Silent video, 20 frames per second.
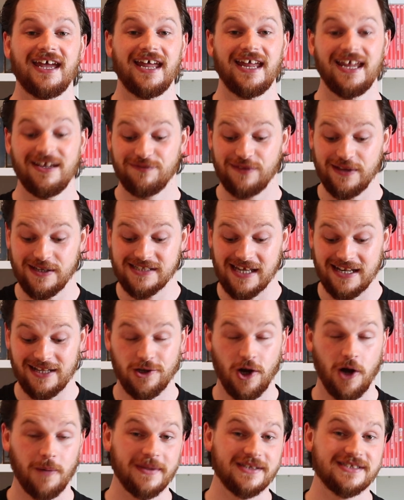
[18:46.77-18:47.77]
If there's any
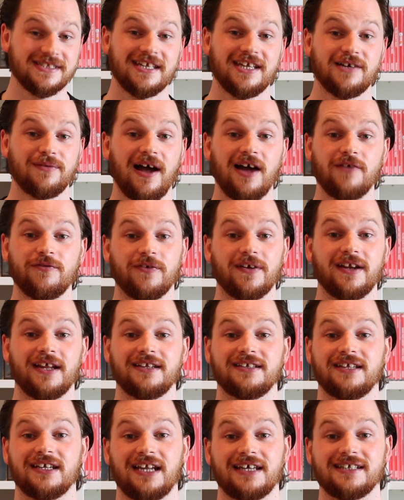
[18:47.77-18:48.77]
comments that you have or
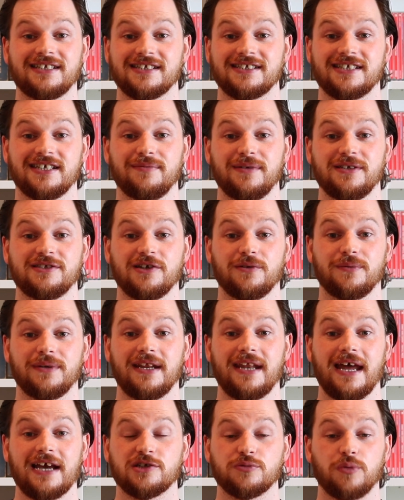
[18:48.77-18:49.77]
anything you'd like to see me do in the
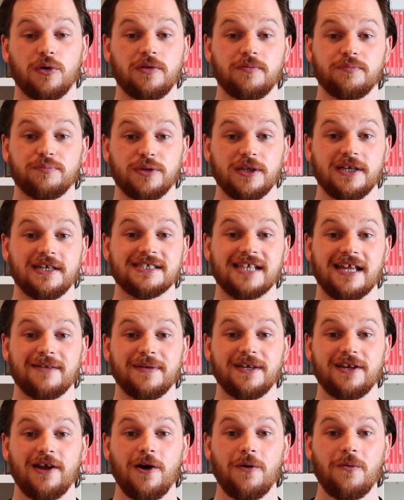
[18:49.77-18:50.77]
next one, please let
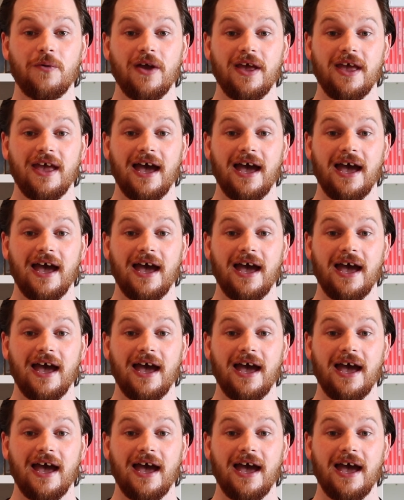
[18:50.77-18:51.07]
me know.